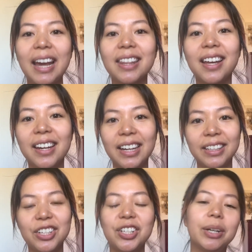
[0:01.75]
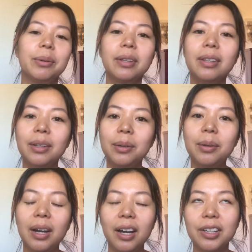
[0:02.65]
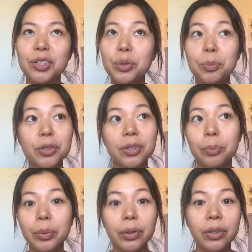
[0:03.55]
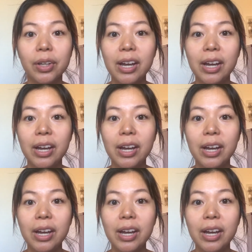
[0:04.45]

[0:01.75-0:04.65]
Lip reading: I thought I'd share with you a super simple